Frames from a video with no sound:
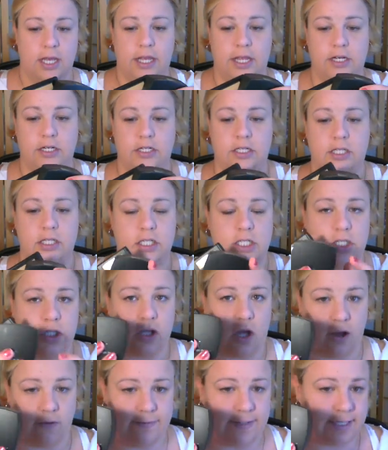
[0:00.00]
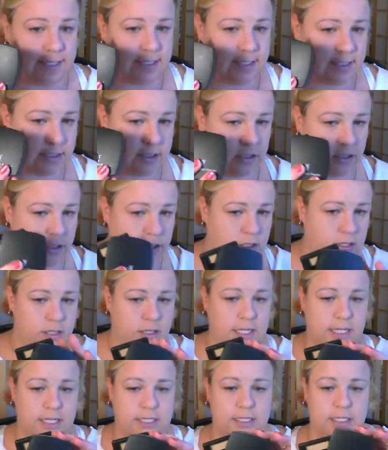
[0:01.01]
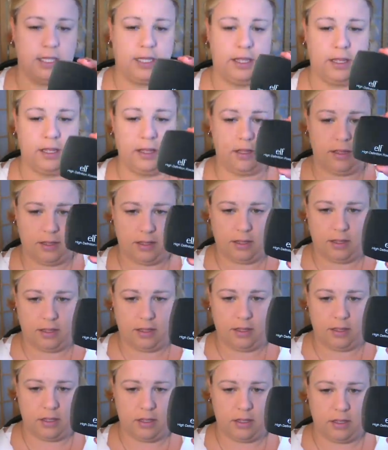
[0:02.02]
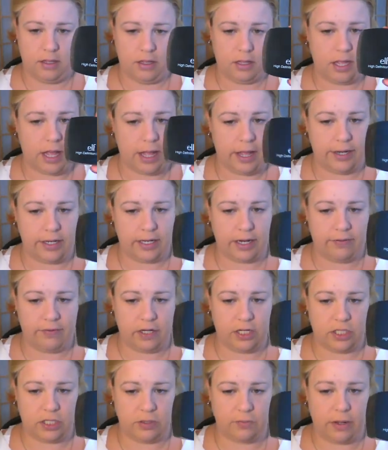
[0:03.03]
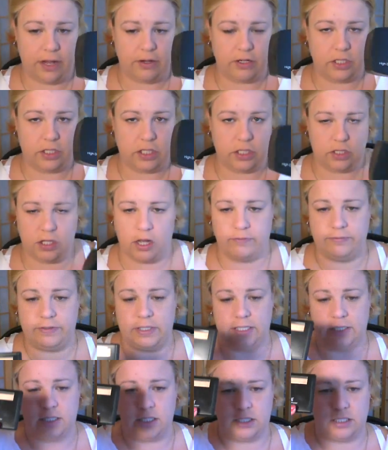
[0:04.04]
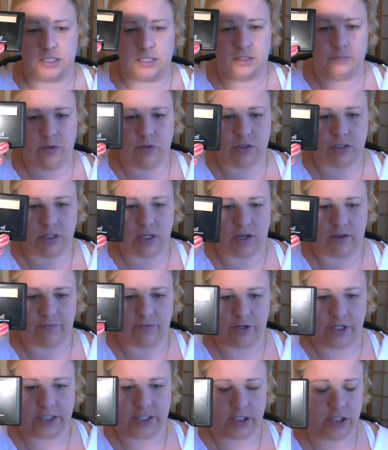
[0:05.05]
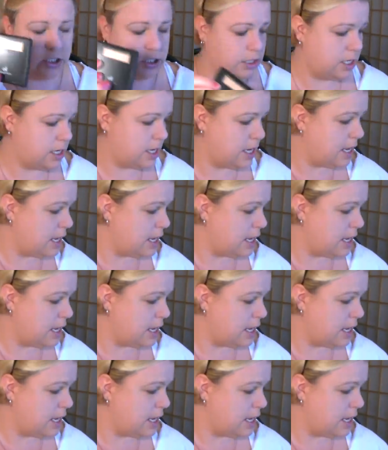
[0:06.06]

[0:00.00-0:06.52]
Here's the softest. That's the high definition powder is the softest. This is the most coverage.